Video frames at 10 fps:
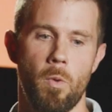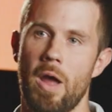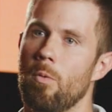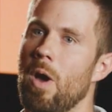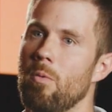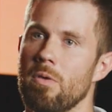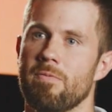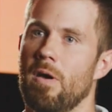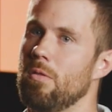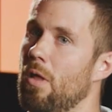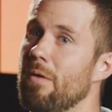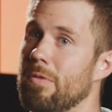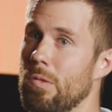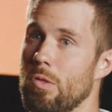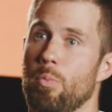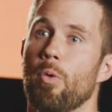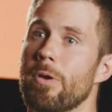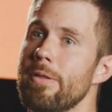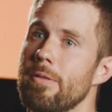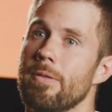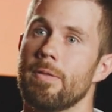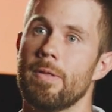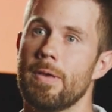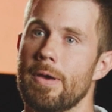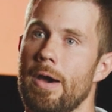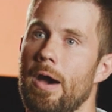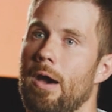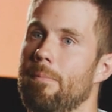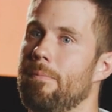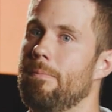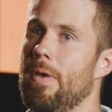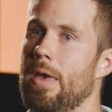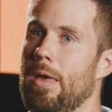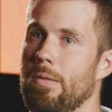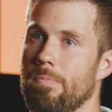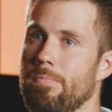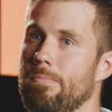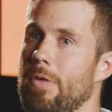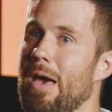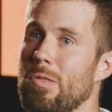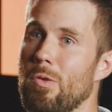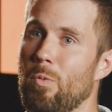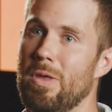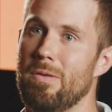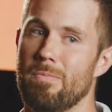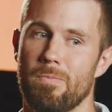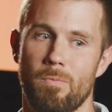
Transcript: Right away we felt loved and supported. Um, and yeah, so we,